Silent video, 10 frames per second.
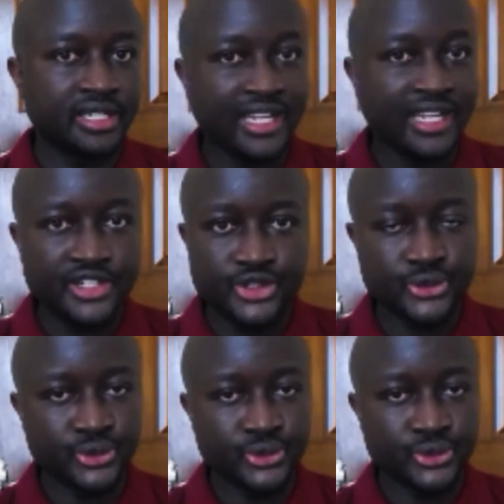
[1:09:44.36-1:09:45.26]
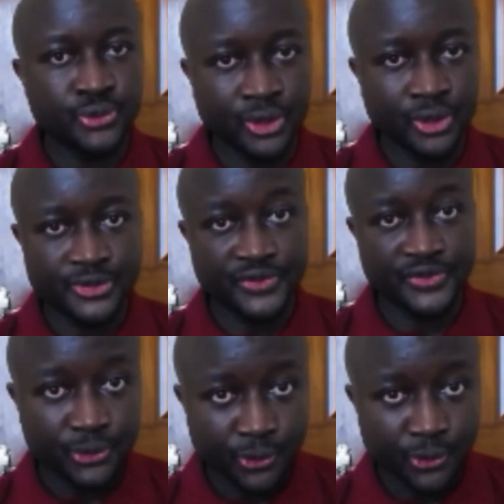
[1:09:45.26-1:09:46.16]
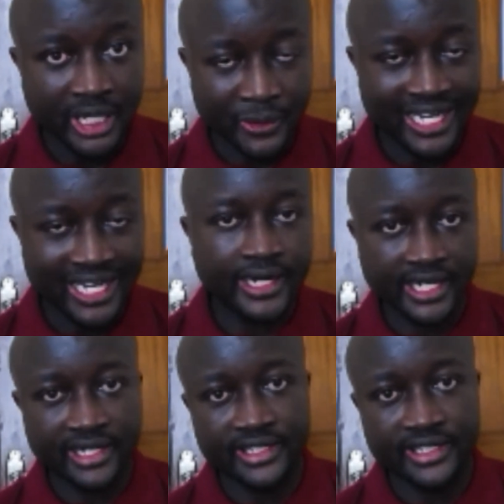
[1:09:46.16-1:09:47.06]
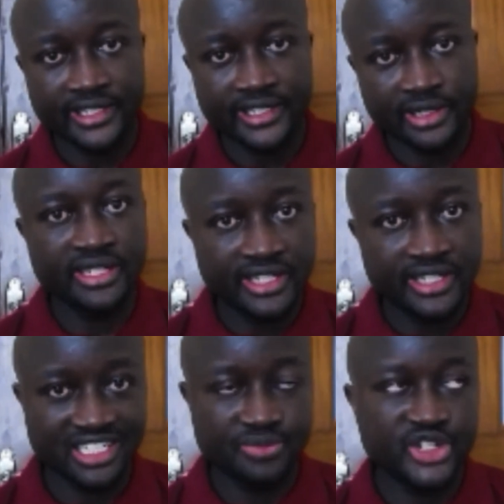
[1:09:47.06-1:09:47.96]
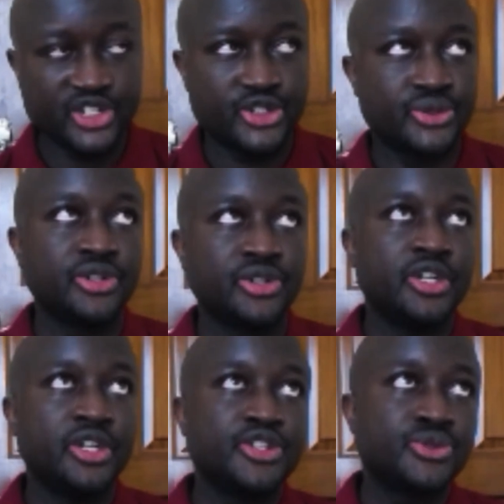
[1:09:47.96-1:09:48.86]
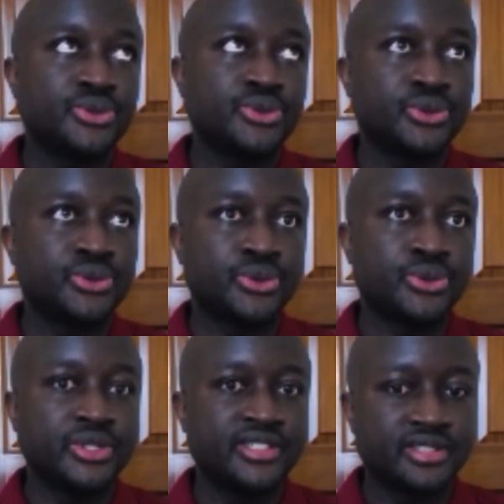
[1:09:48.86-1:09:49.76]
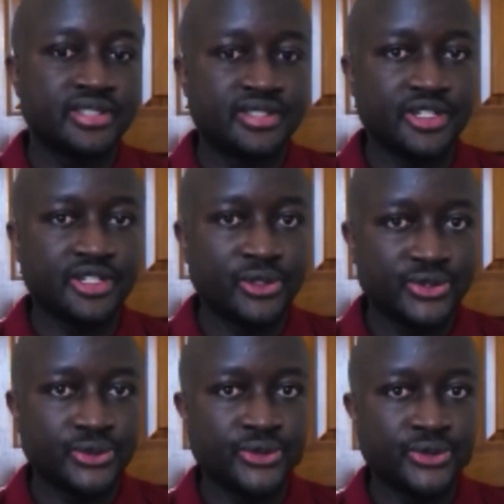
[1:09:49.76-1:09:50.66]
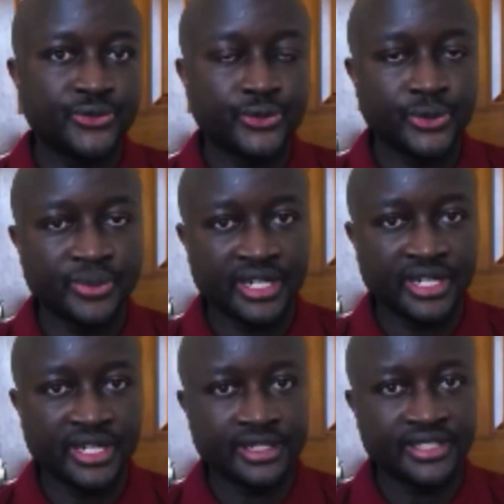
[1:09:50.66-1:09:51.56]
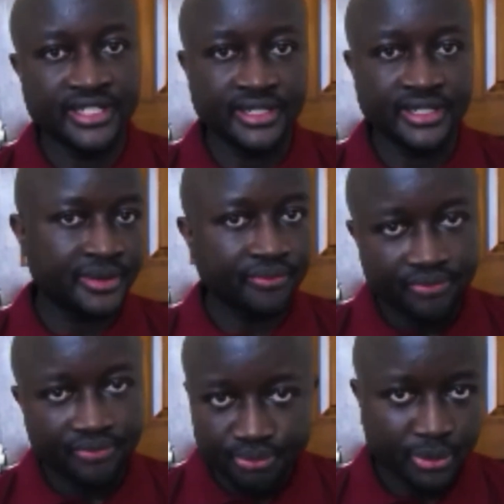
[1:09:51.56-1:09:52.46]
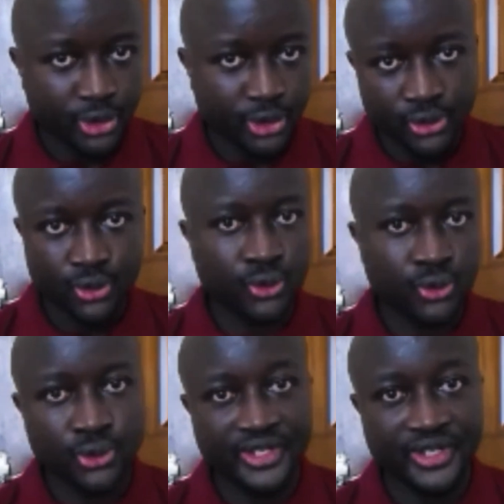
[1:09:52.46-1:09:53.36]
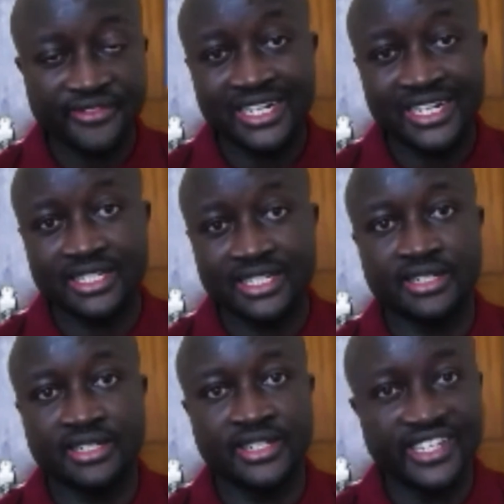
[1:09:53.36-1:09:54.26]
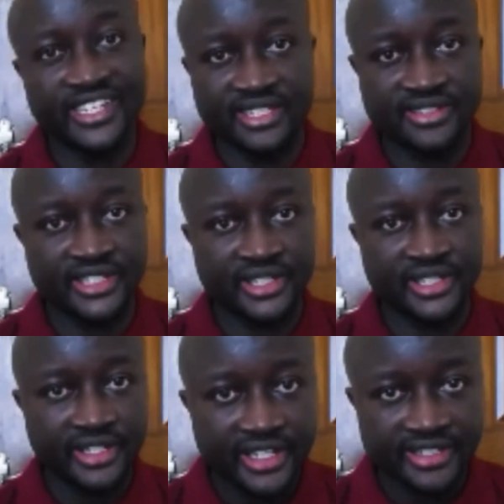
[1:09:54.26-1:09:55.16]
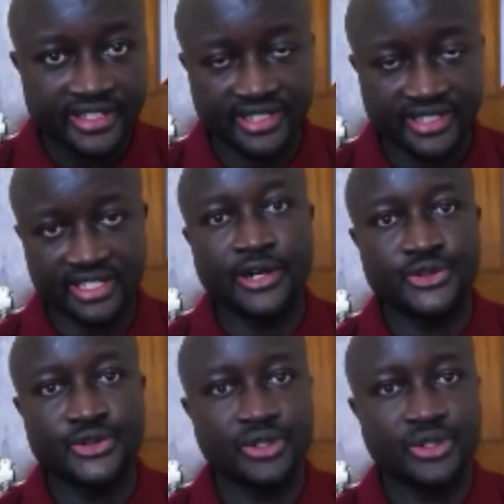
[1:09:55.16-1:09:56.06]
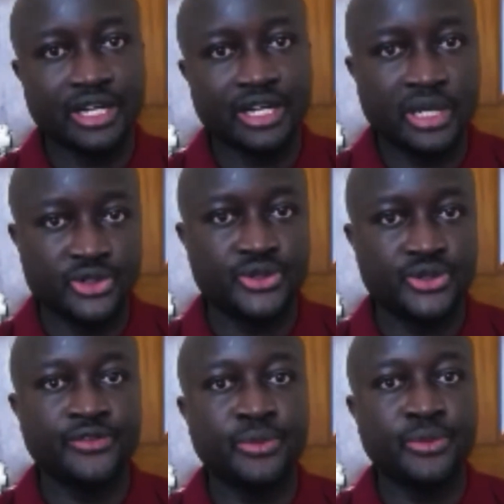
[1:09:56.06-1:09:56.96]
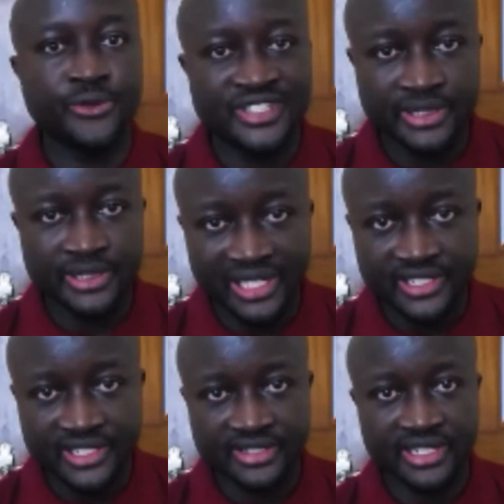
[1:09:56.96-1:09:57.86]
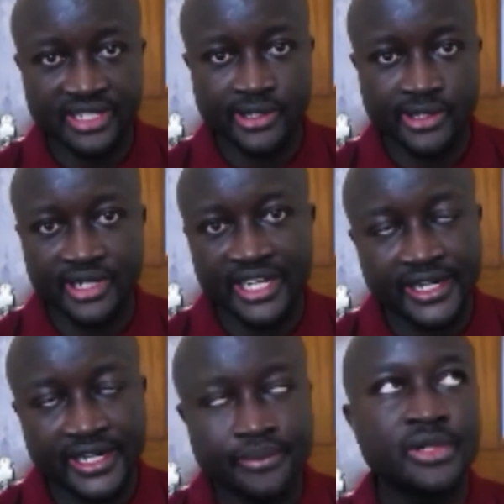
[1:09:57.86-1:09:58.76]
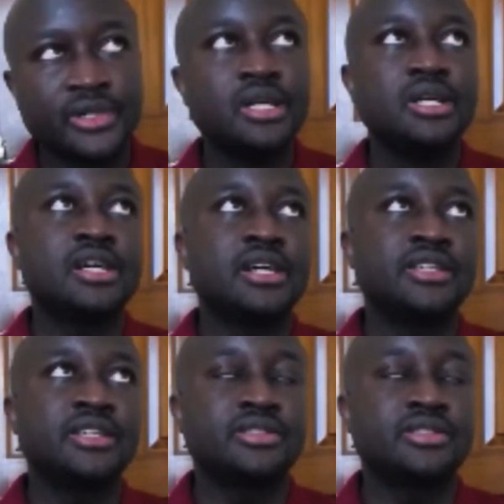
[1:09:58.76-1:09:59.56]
led to where we are currently, being in suspension. So it's also from the people who even understand the industry inside out can be able to give more visibilities around ARM, and